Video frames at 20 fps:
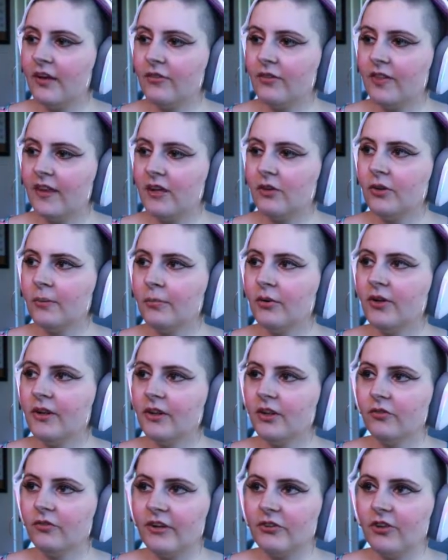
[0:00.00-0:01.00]
so that you can put in
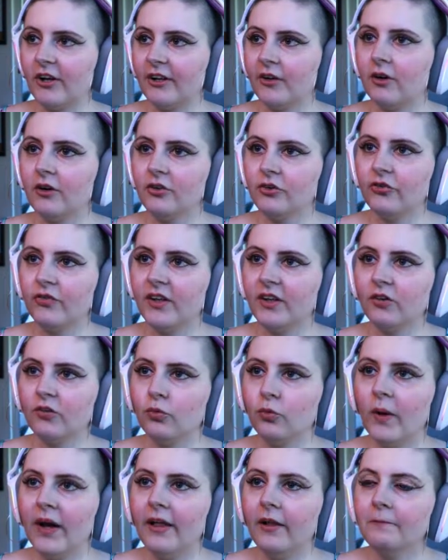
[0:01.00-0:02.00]
your Red Dragon Archfiend as
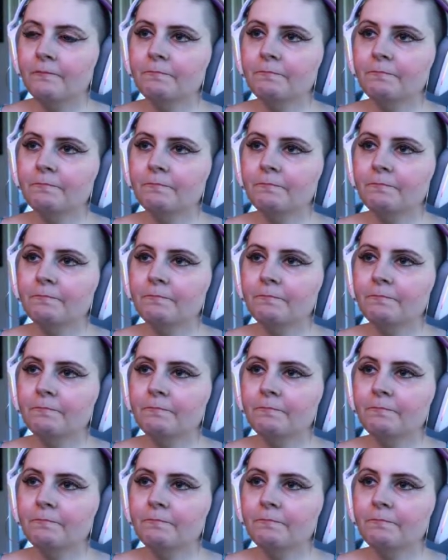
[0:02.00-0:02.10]
well.